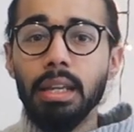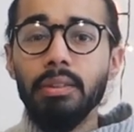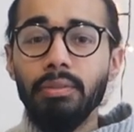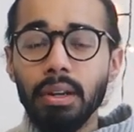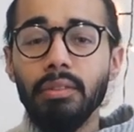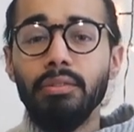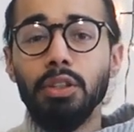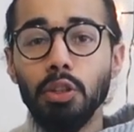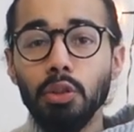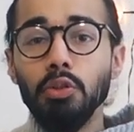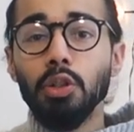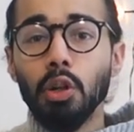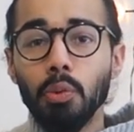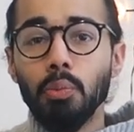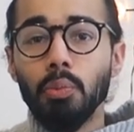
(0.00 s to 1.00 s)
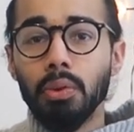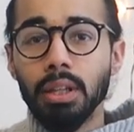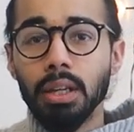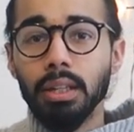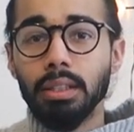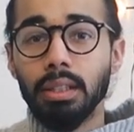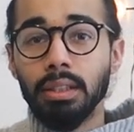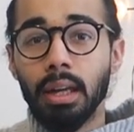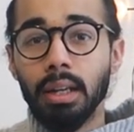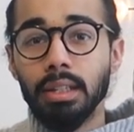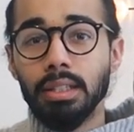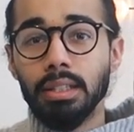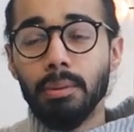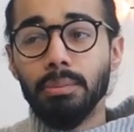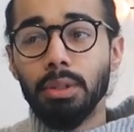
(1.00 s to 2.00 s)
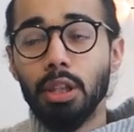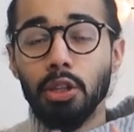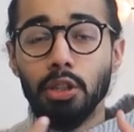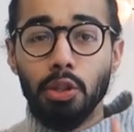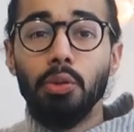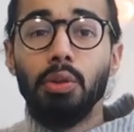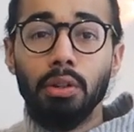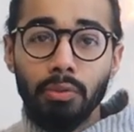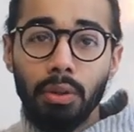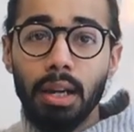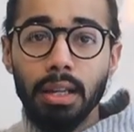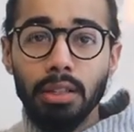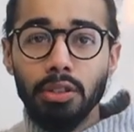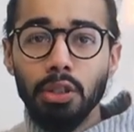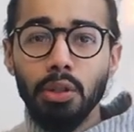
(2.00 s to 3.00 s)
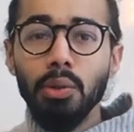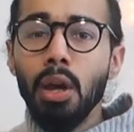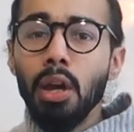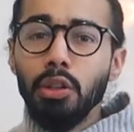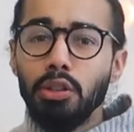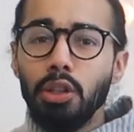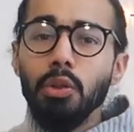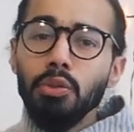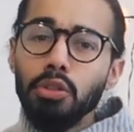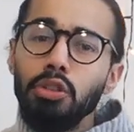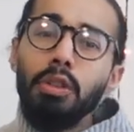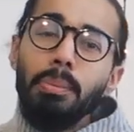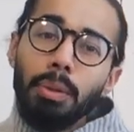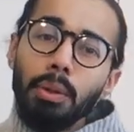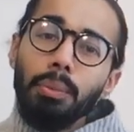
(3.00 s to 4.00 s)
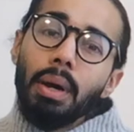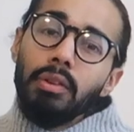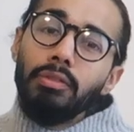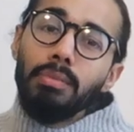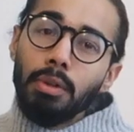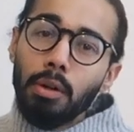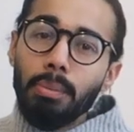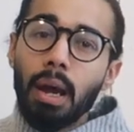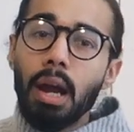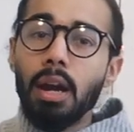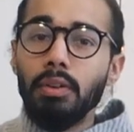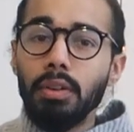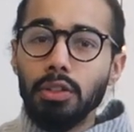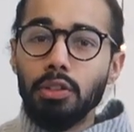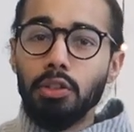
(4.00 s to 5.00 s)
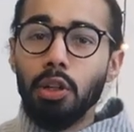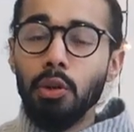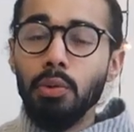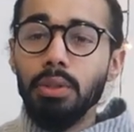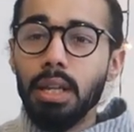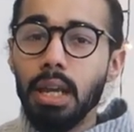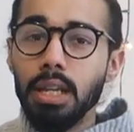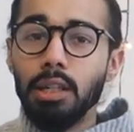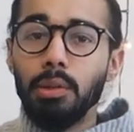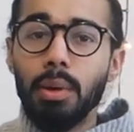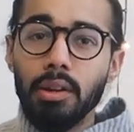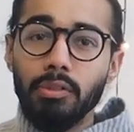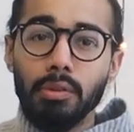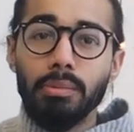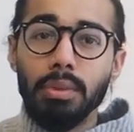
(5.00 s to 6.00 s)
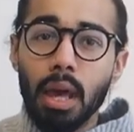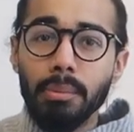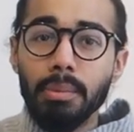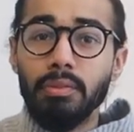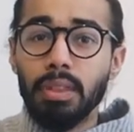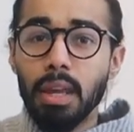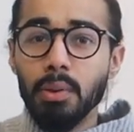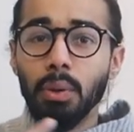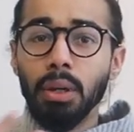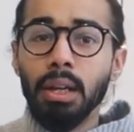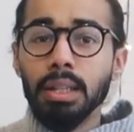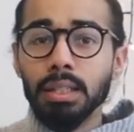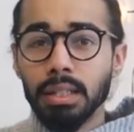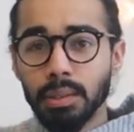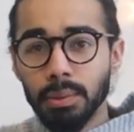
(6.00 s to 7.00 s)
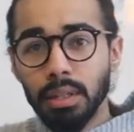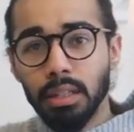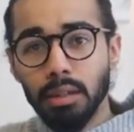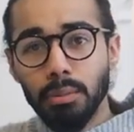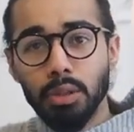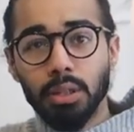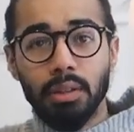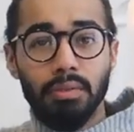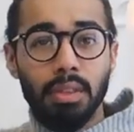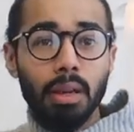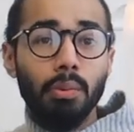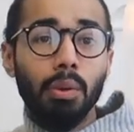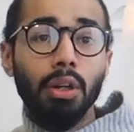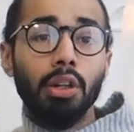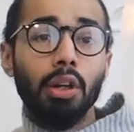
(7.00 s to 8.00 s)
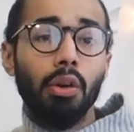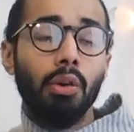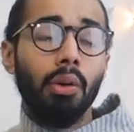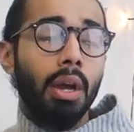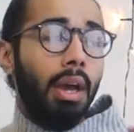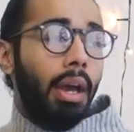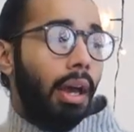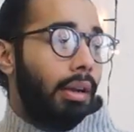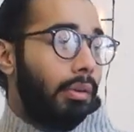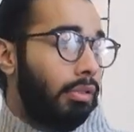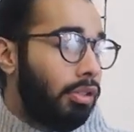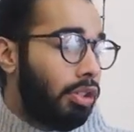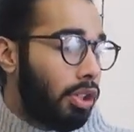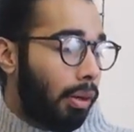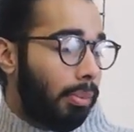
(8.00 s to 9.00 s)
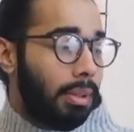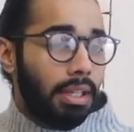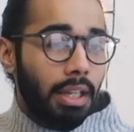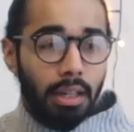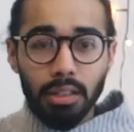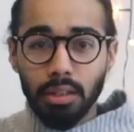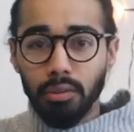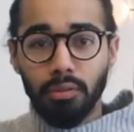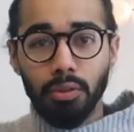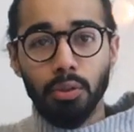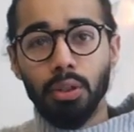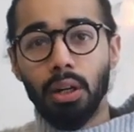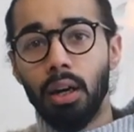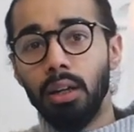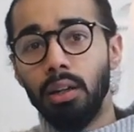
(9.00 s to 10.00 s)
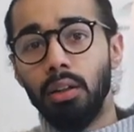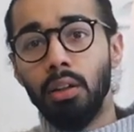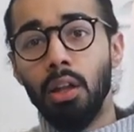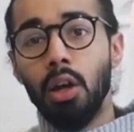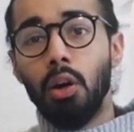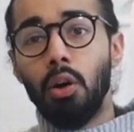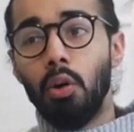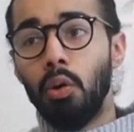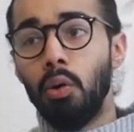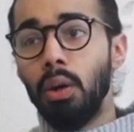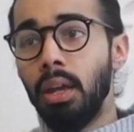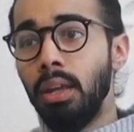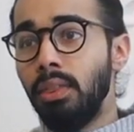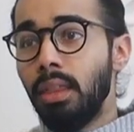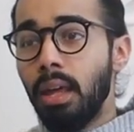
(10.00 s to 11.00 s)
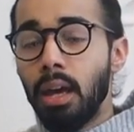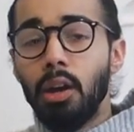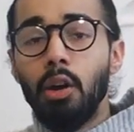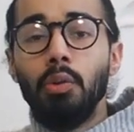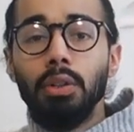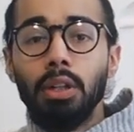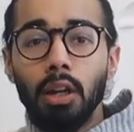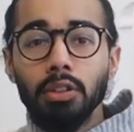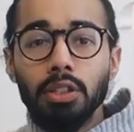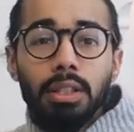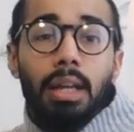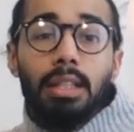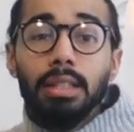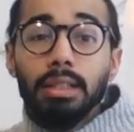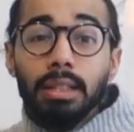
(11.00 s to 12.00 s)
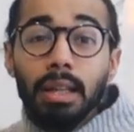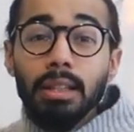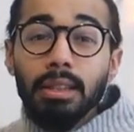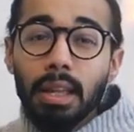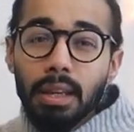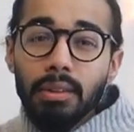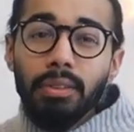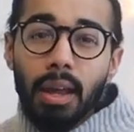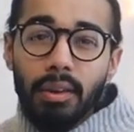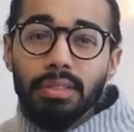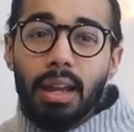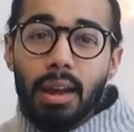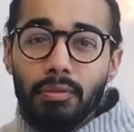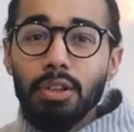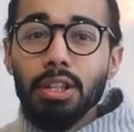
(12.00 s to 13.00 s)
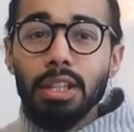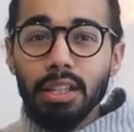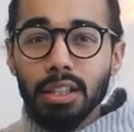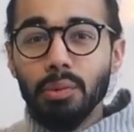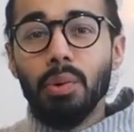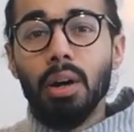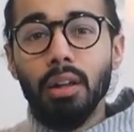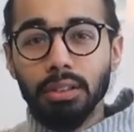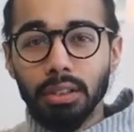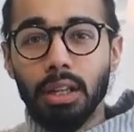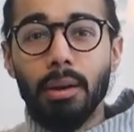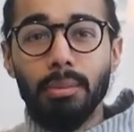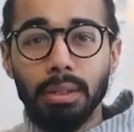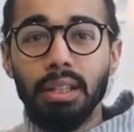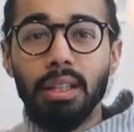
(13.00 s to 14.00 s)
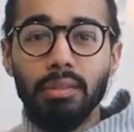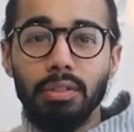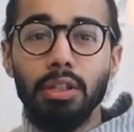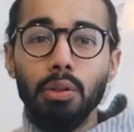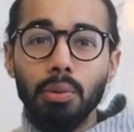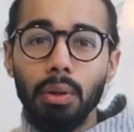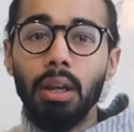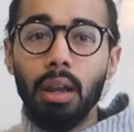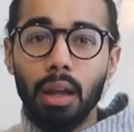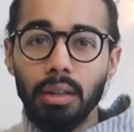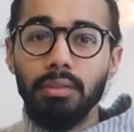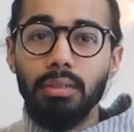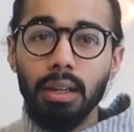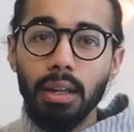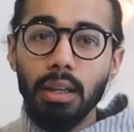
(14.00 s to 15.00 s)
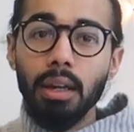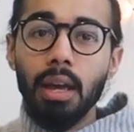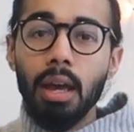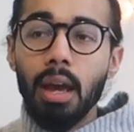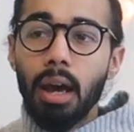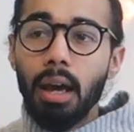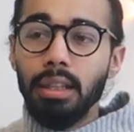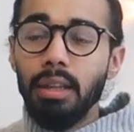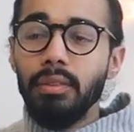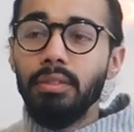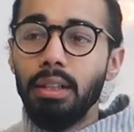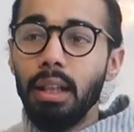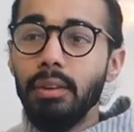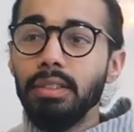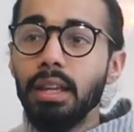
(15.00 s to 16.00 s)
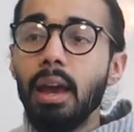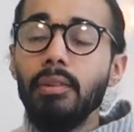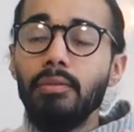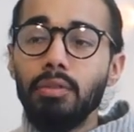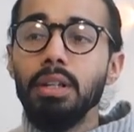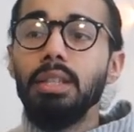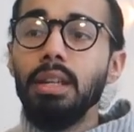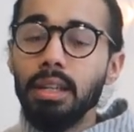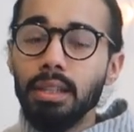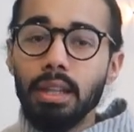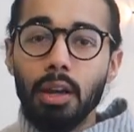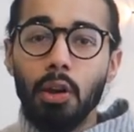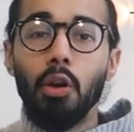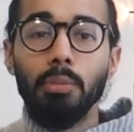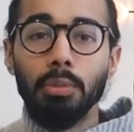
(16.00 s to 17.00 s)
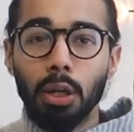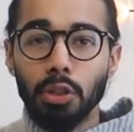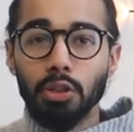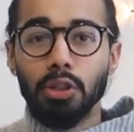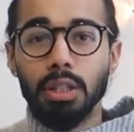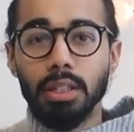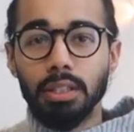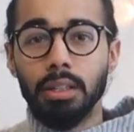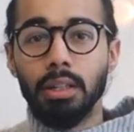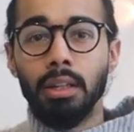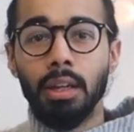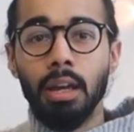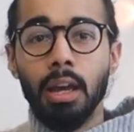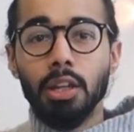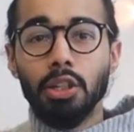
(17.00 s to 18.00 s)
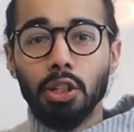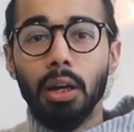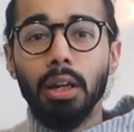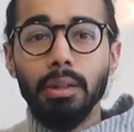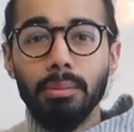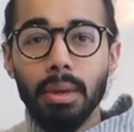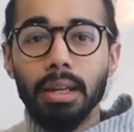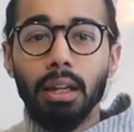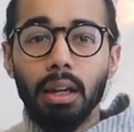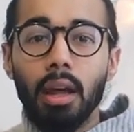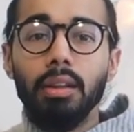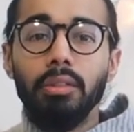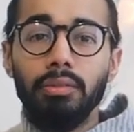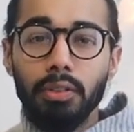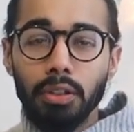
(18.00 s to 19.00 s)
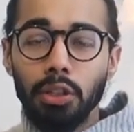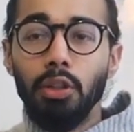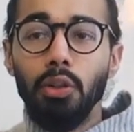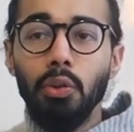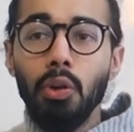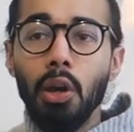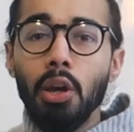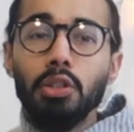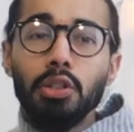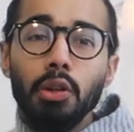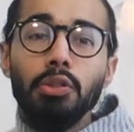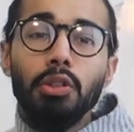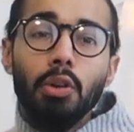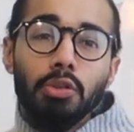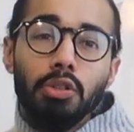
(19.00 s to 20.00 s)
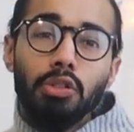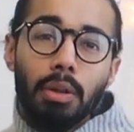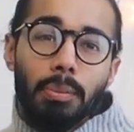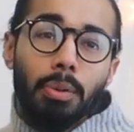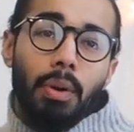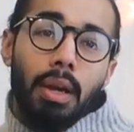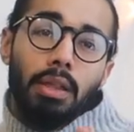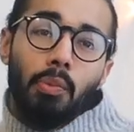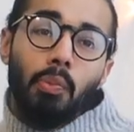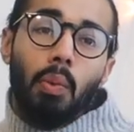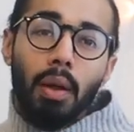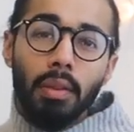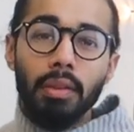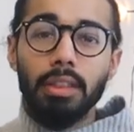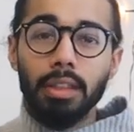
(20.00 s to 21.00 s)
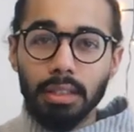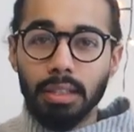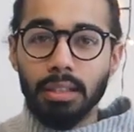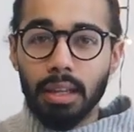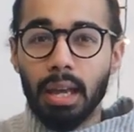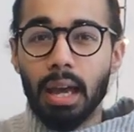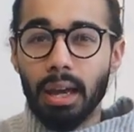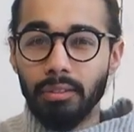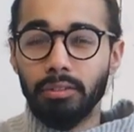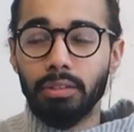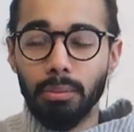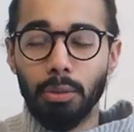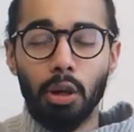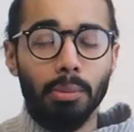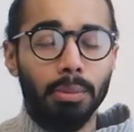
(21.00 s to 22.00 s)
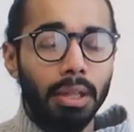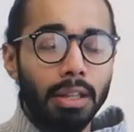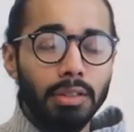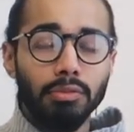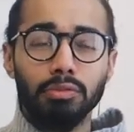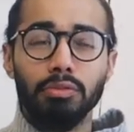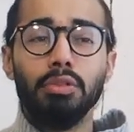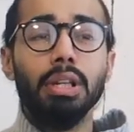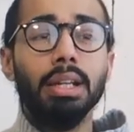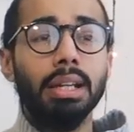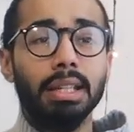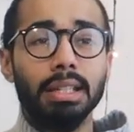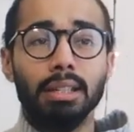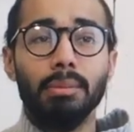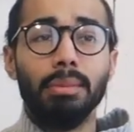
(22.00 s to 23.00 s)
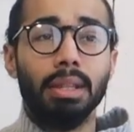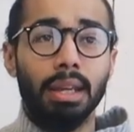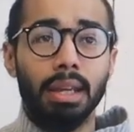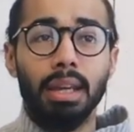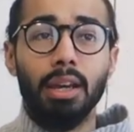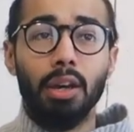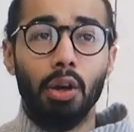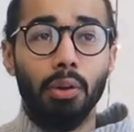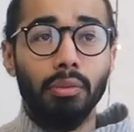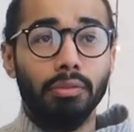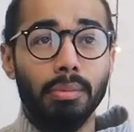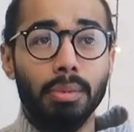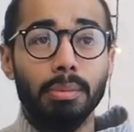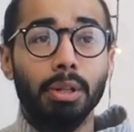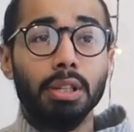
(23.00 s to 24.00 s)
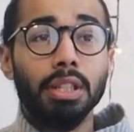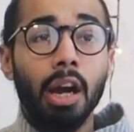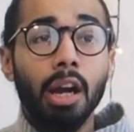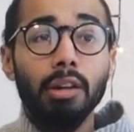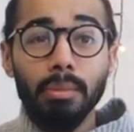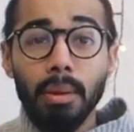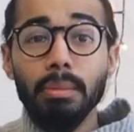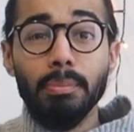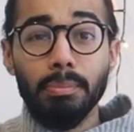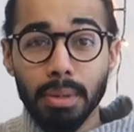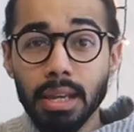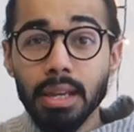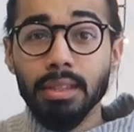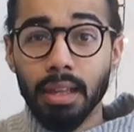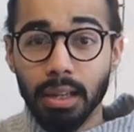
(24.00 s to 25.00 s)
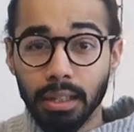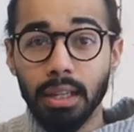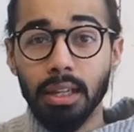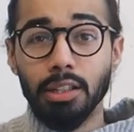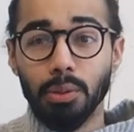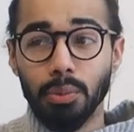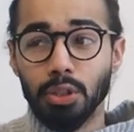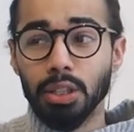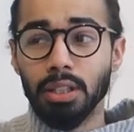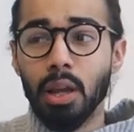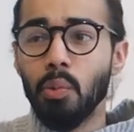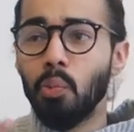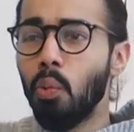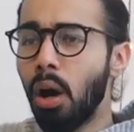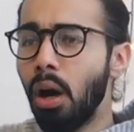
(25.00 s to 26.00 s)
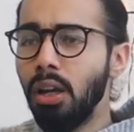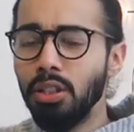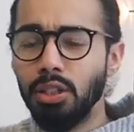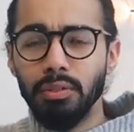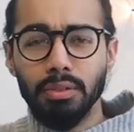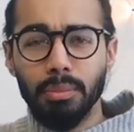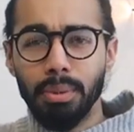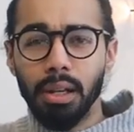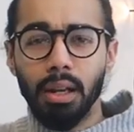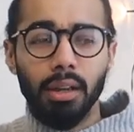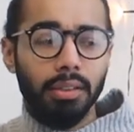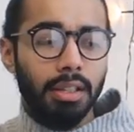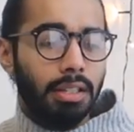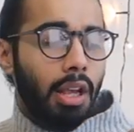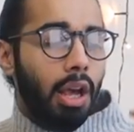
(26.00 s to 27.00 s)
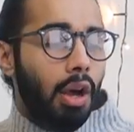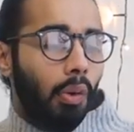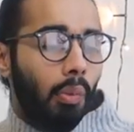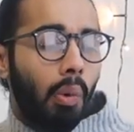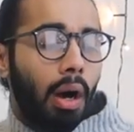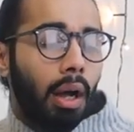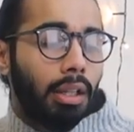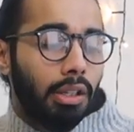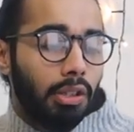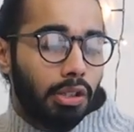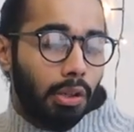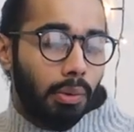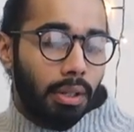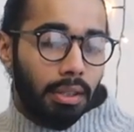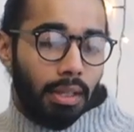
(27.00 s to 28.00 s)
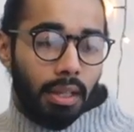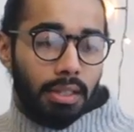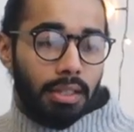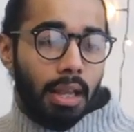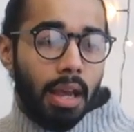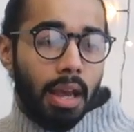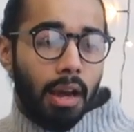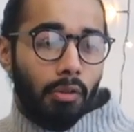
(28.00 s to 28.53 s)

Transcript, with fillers: even if you don't think that that is something that you can relate to, don't strip it away from your parents. Don't take it away from them. If they want to listen to Indian music, if they want to go and shop in the Indian food aisle or in their own culture, they've left everything in the world to come and you a life here. And they've left everything in their home countries to try and make a life for you. So don't strip away the one thing that they have from home. And that's really something that hit home for me, because I remember being that kid who was just like, why do you have to be like this? Why are you doing this?